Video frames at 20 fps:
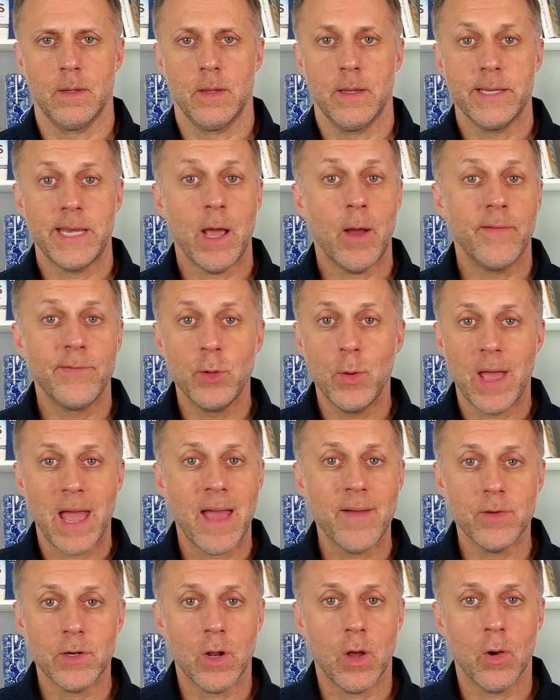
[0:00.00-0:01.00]
Now, if you
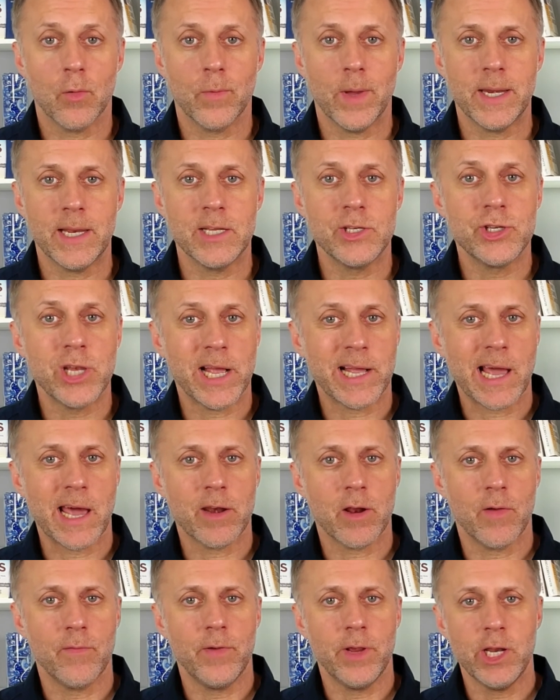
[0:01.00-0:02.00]
haven't already, check out
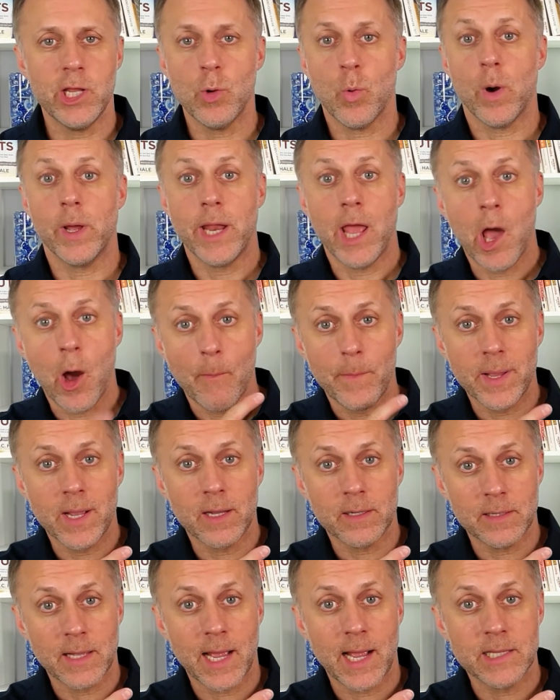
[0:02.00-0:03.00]
our video on helping
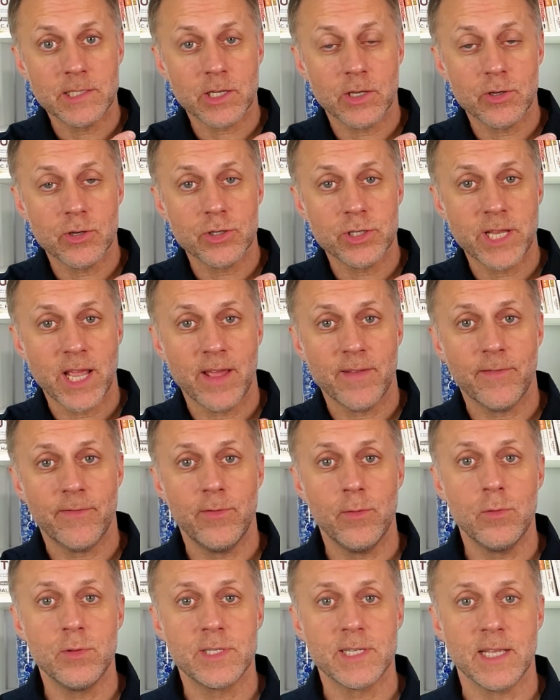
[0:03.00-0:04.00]
clients understand
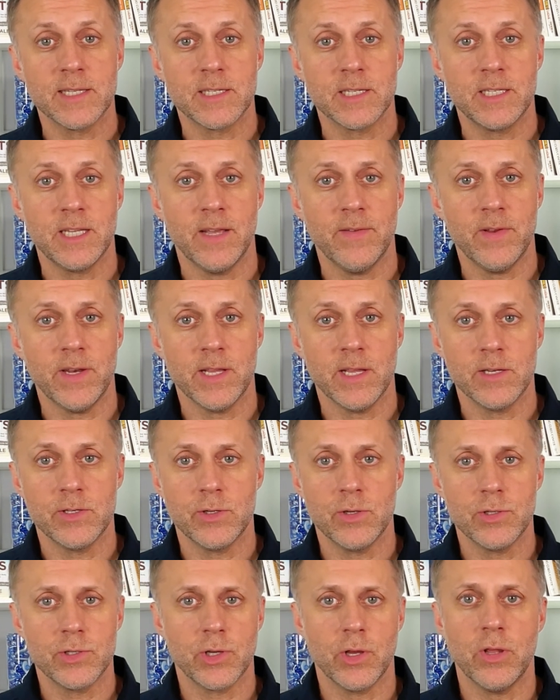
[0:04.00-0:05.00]
food sensitivity
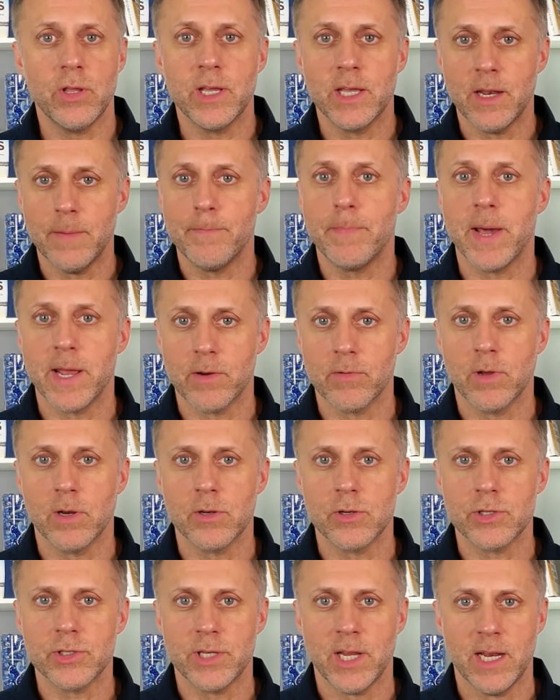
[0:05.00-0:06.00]
issues so you can get a better
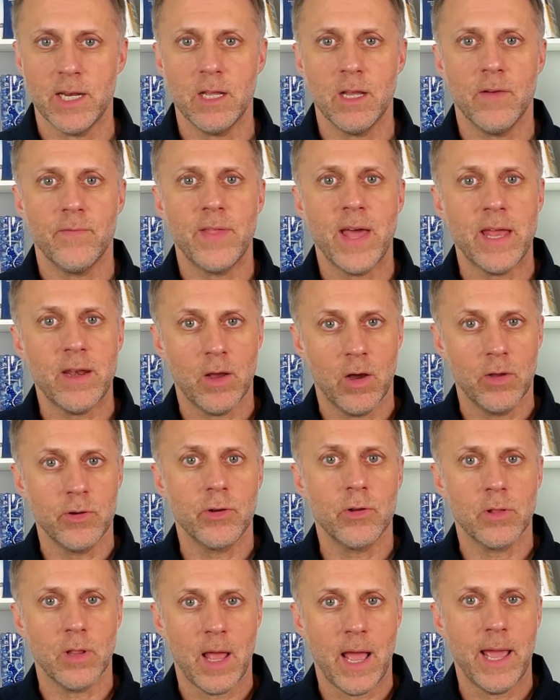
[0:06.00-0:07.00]
understanding of that
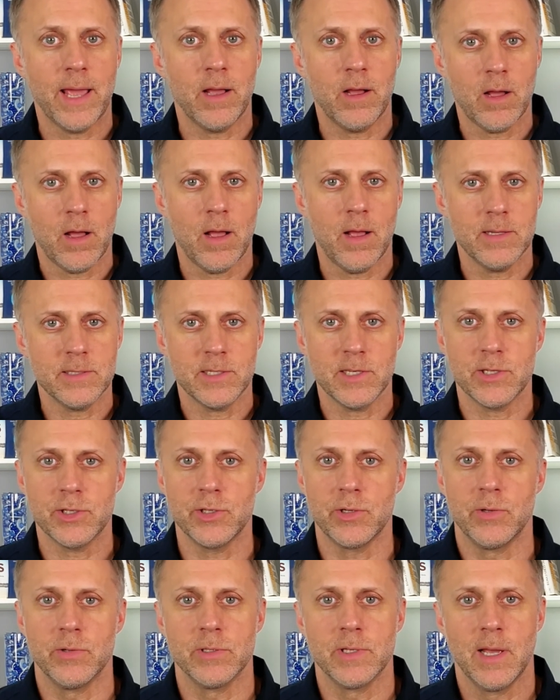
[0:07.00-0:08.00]
underlying cause
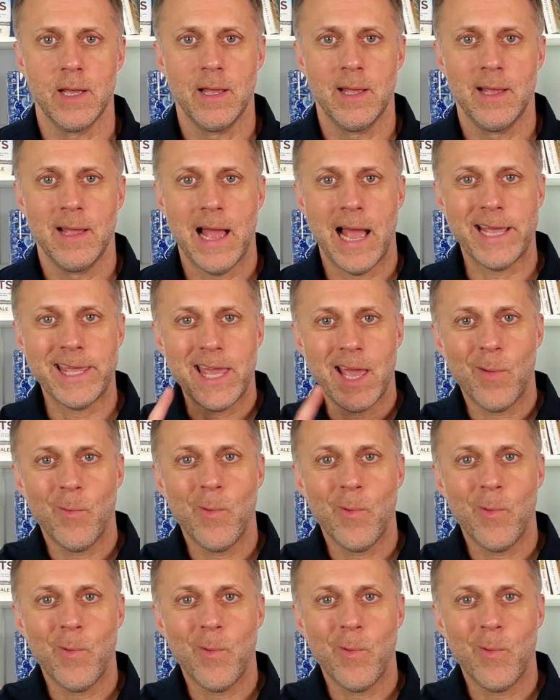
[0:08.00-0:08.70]
issue. I can't